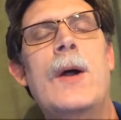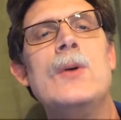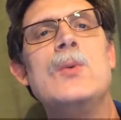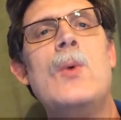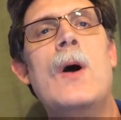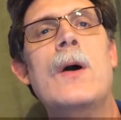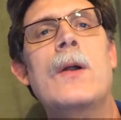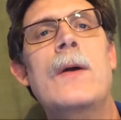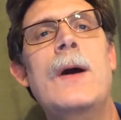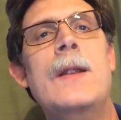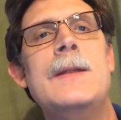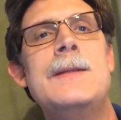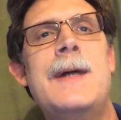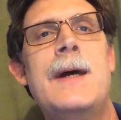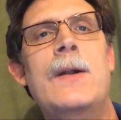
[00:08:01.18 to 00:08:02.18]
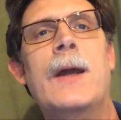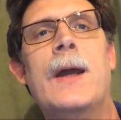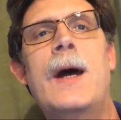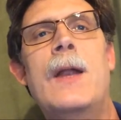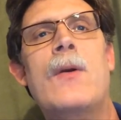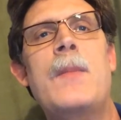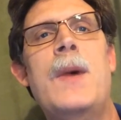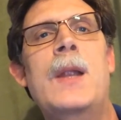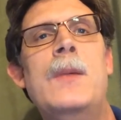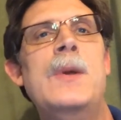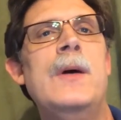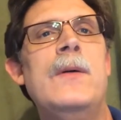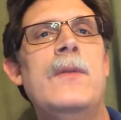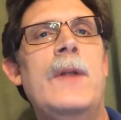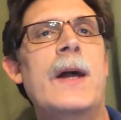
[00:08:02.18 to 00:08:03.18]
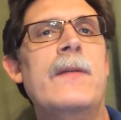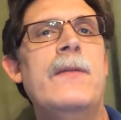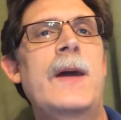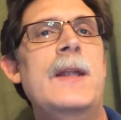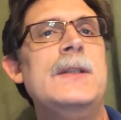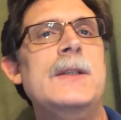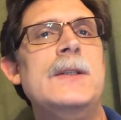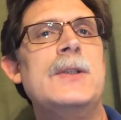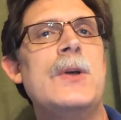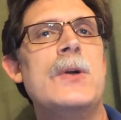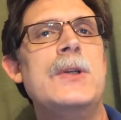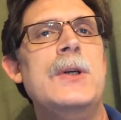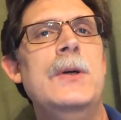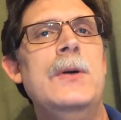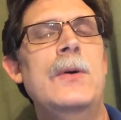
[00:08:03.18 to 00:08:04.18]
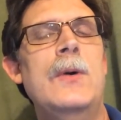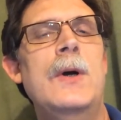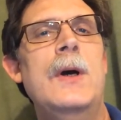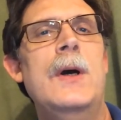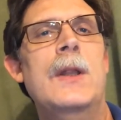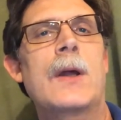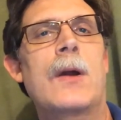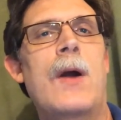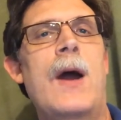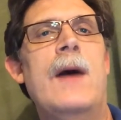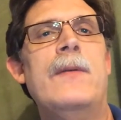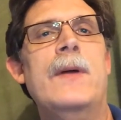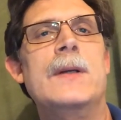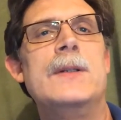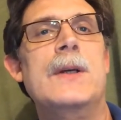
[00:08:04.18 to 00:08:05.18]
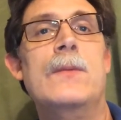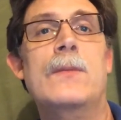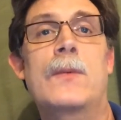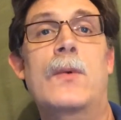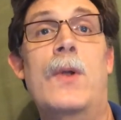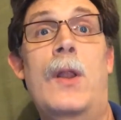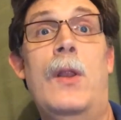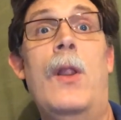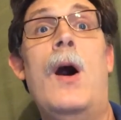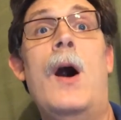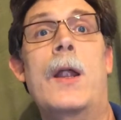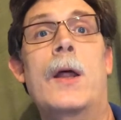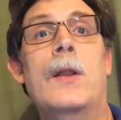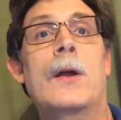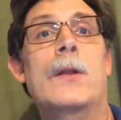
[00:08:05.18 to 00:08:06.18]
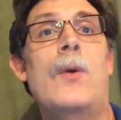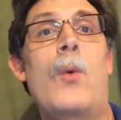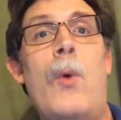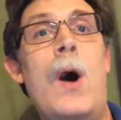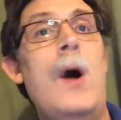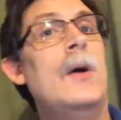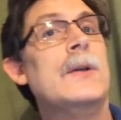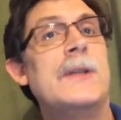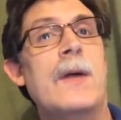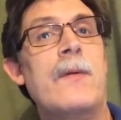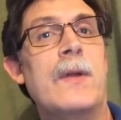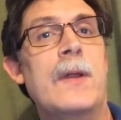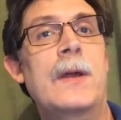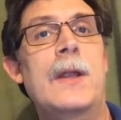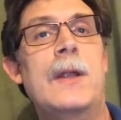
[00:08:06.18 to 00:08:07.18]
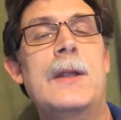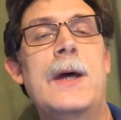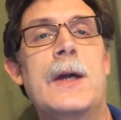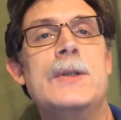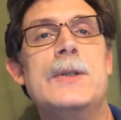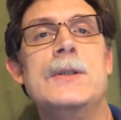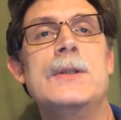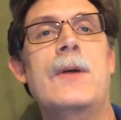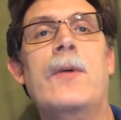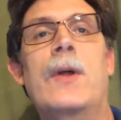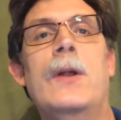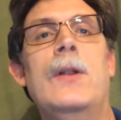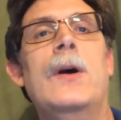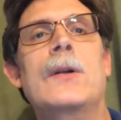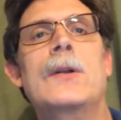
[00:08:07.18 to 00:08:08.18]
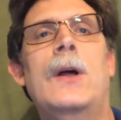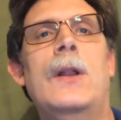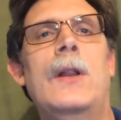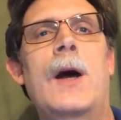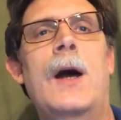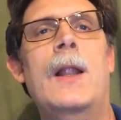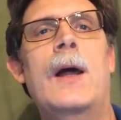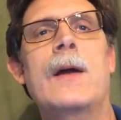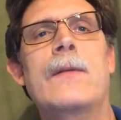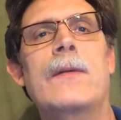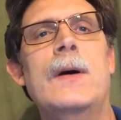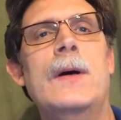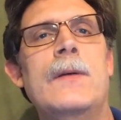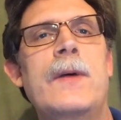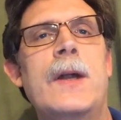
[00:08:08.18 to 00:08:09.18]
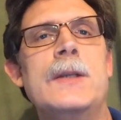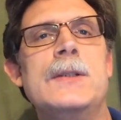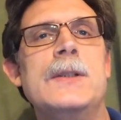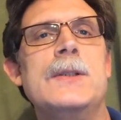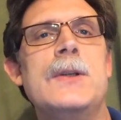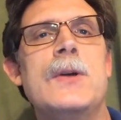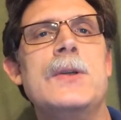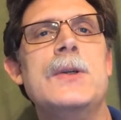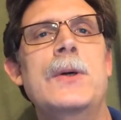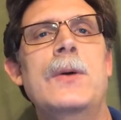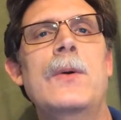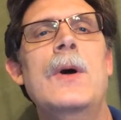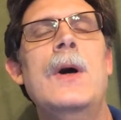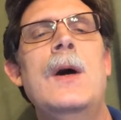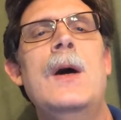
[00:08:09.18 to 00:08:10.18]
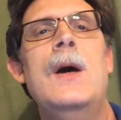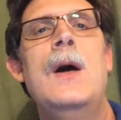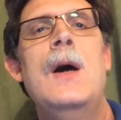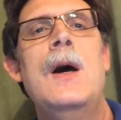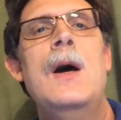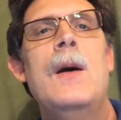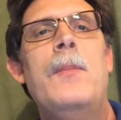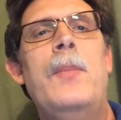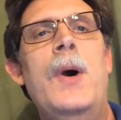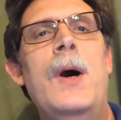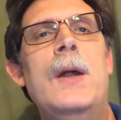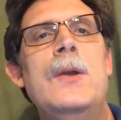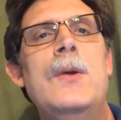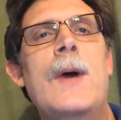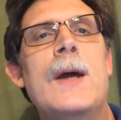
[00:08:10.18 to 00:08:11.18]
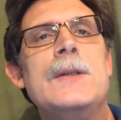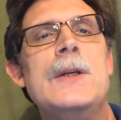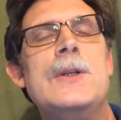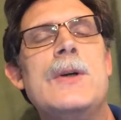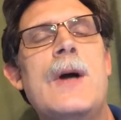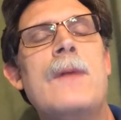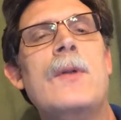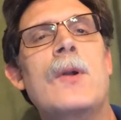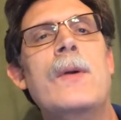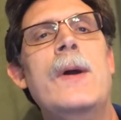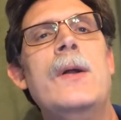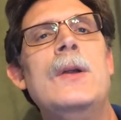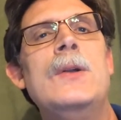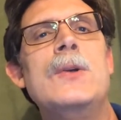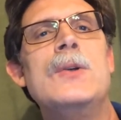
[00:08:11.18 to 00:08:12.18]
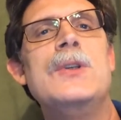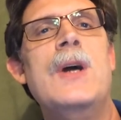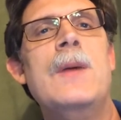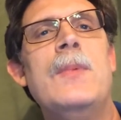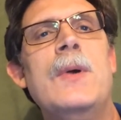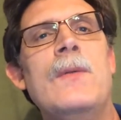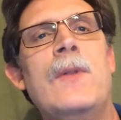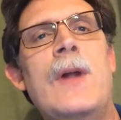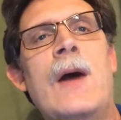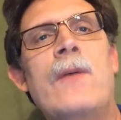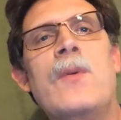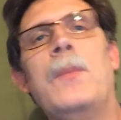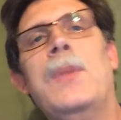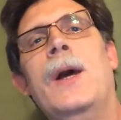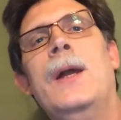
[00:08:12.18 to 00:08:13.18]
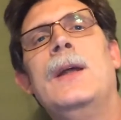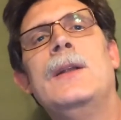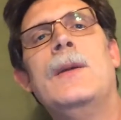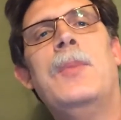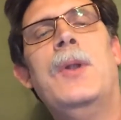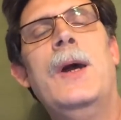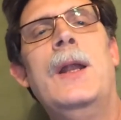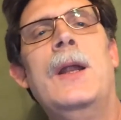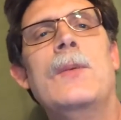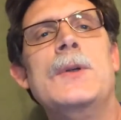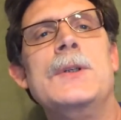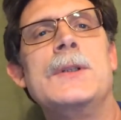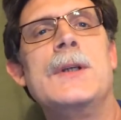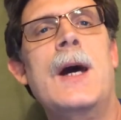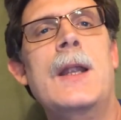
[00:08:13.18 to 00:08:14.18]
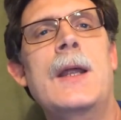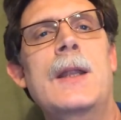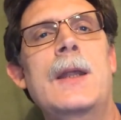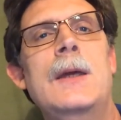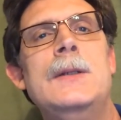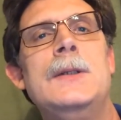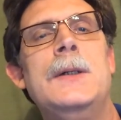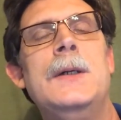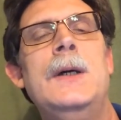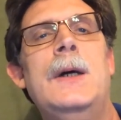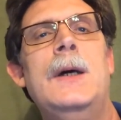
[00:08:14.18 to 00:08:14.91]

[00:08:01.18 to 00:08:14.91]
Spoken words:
I was walking around in town, it kind of reminded me of like Phantasy Star 2. The graphics, it looked, the walls and everything, the textures and everything looked a lot like Phantasy Star 2. But you actually travel around in your ship and fly from planet to planet, which is kind of neat.